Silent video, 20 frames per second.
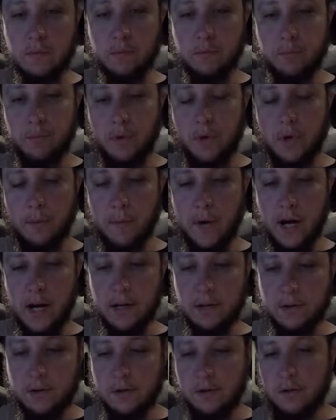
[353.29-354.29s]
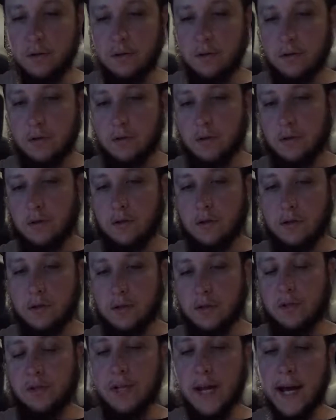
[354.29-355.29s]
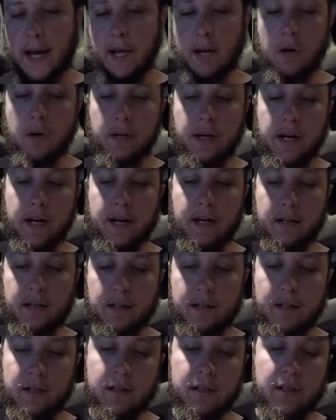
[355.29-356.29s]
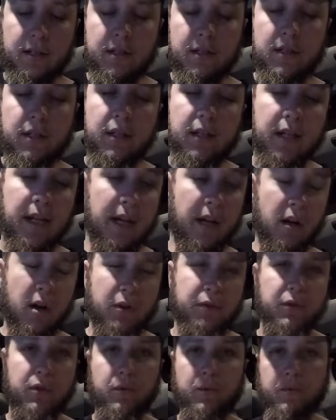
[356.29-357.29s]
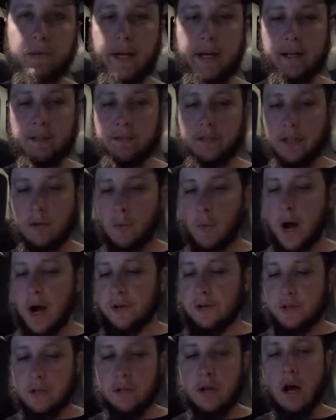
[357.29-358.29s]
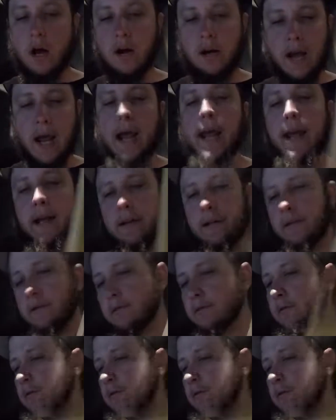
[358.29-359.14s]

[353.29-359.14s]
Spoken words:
Pretty much just take it on there, and also, like I said, wash your darn hands.